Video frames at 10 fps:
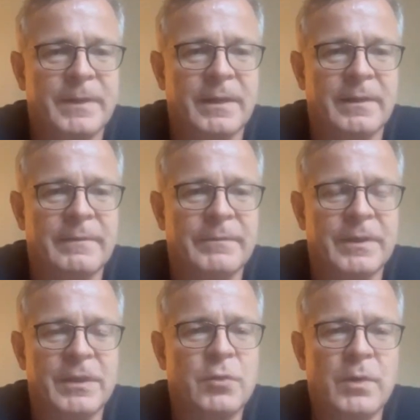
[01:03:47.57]

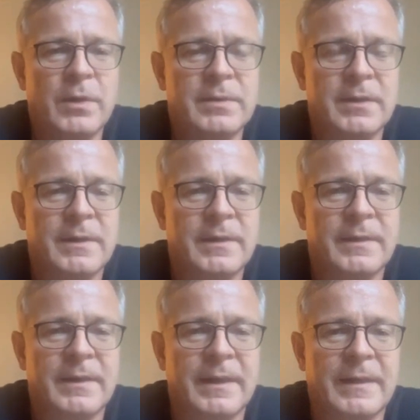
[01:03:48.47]
You would
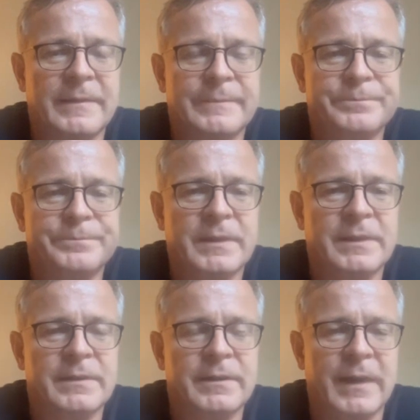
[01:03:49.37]

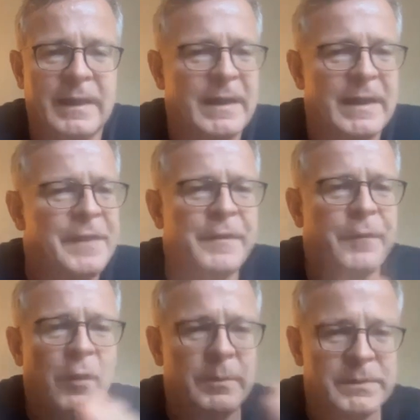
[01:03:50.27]
and other
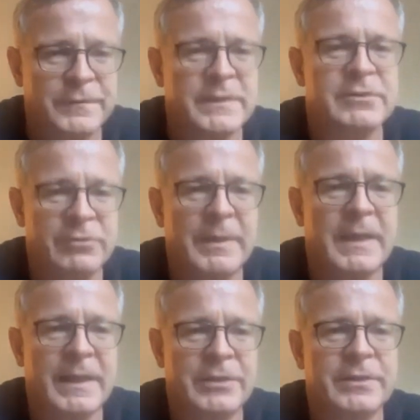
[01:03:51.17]
forms of
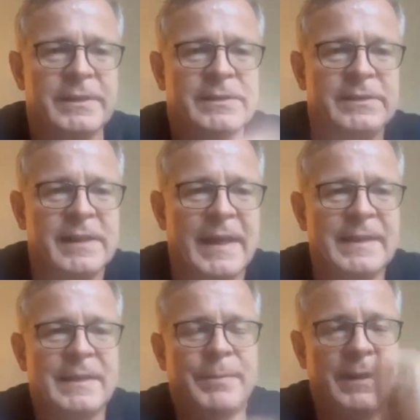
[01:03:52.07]
discrimination in
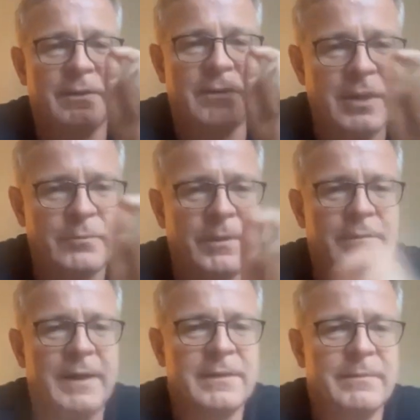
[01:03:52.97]
society, but not with
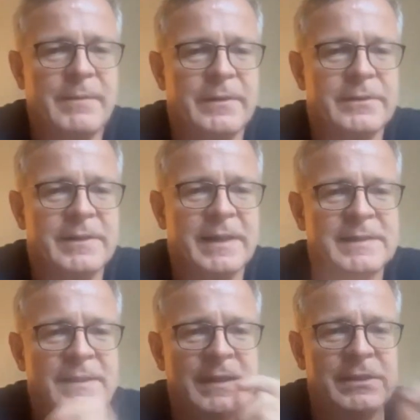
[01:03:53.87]
regard to marriage.
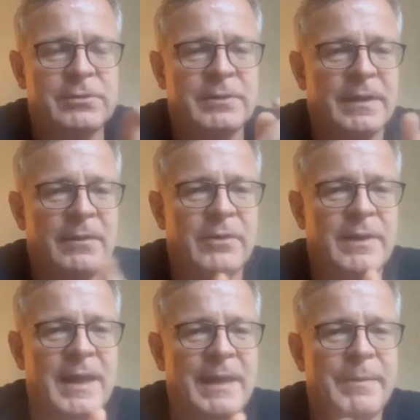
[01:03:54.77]
That's an issue that only
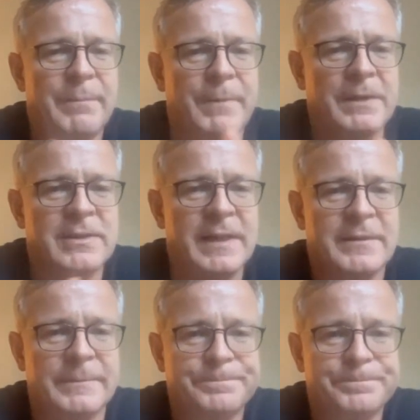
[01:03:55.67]
came up much
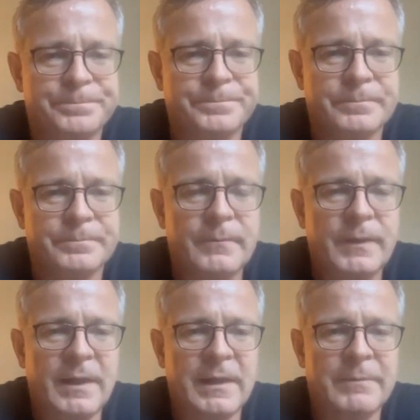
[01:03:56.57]
later.
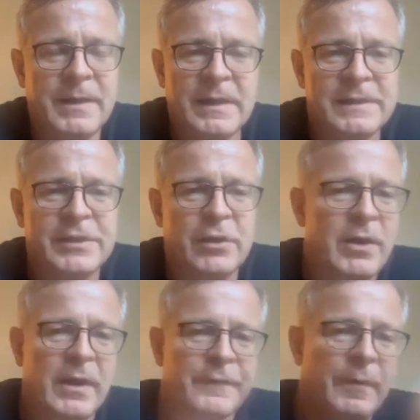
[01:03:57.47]

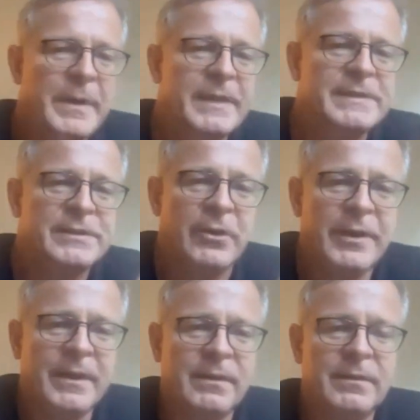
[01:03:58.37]
So from a
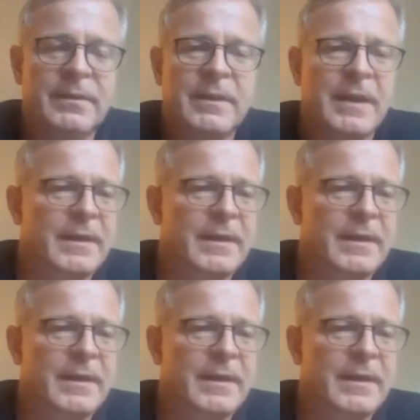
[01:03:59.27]
historical